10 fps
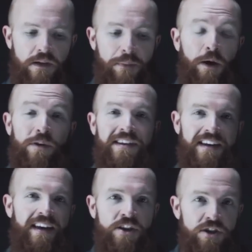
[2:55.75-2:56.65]
malware
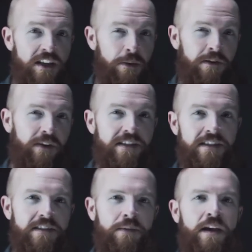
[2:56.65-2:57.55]
detonation type of
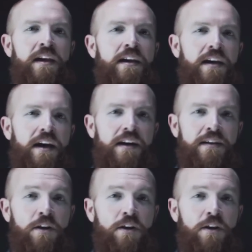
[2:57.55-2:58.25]
devices uh,